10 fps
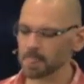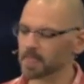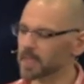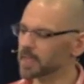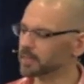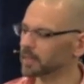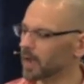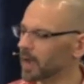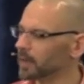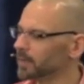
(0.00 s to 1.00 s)
And
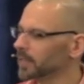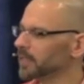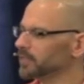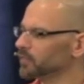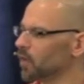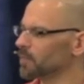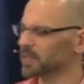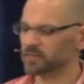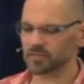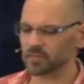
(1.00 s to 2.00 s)
he told
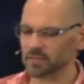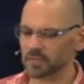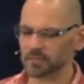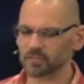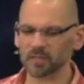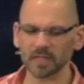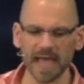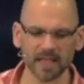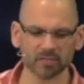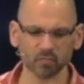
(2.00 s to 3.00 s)
me it's the
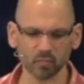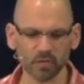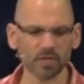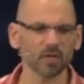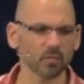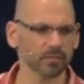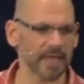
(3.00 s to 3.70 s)
last real